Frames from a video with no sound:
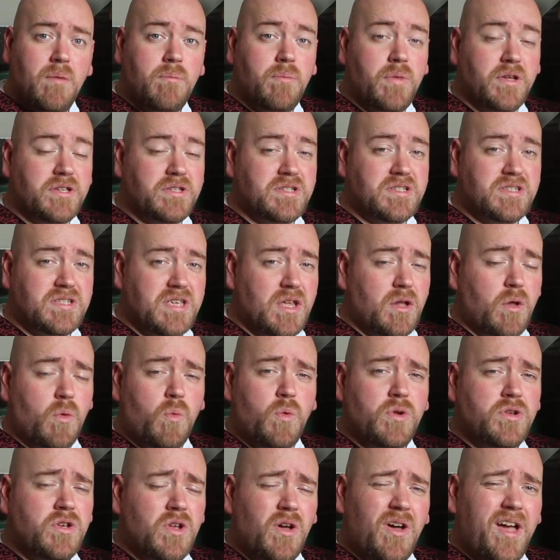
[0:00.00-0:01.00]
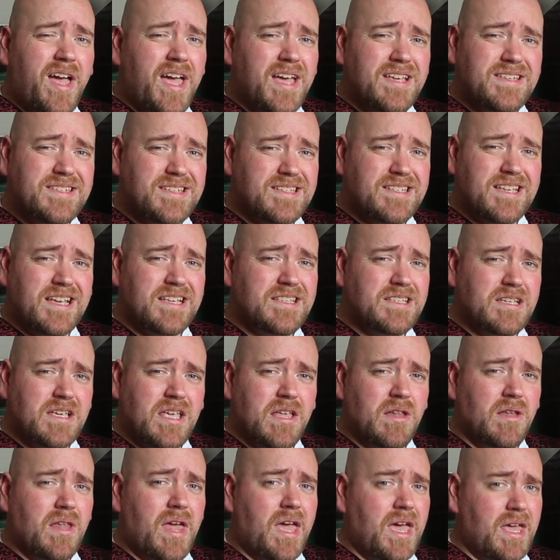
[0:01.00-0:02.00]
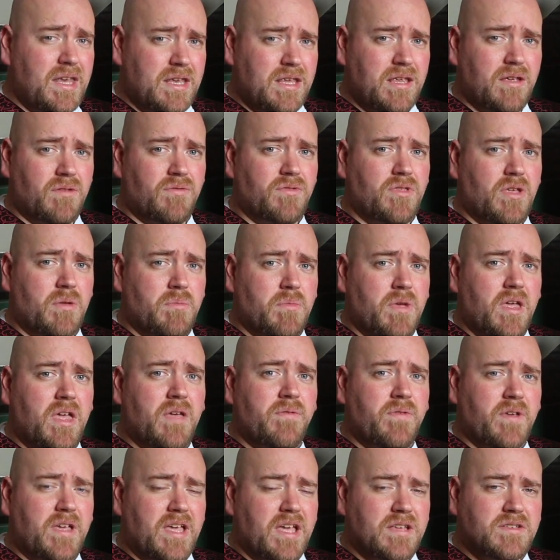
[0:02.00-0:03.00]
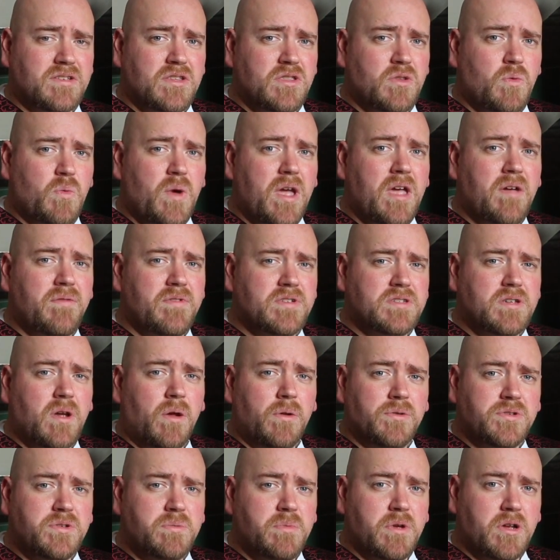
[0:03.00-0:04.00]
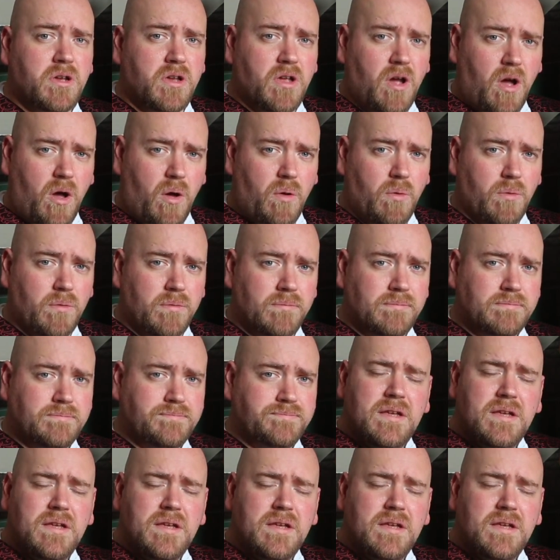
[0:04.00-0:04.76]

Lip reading: but still would not hesitate to kill any of them if it gets in the way of his ultimate goal.